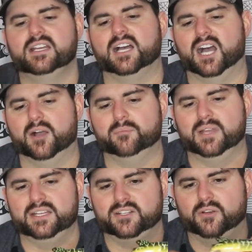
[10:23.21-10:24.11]
and
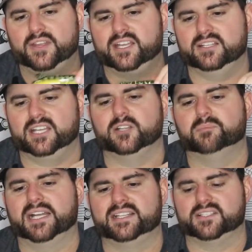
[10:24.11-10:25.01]
they could
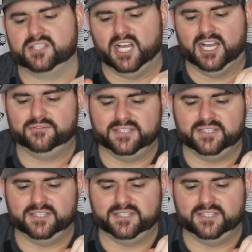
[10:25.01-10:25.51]
bite this off.